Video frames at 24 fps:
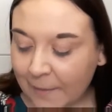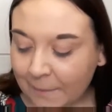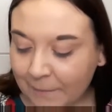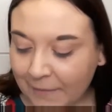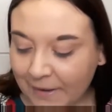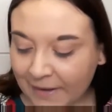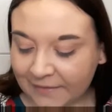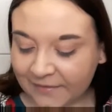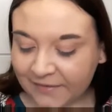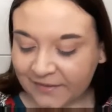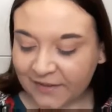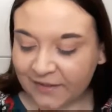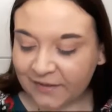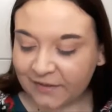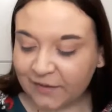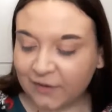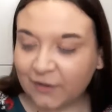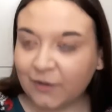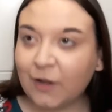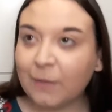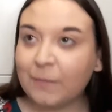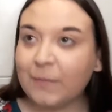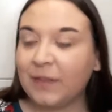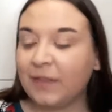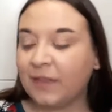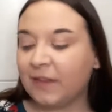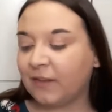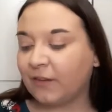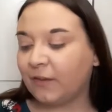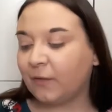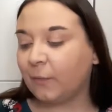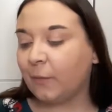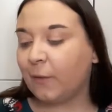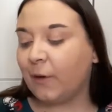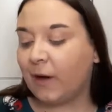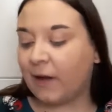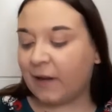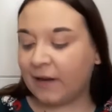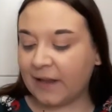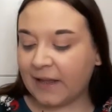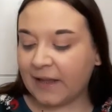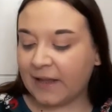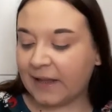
my sister got me this one.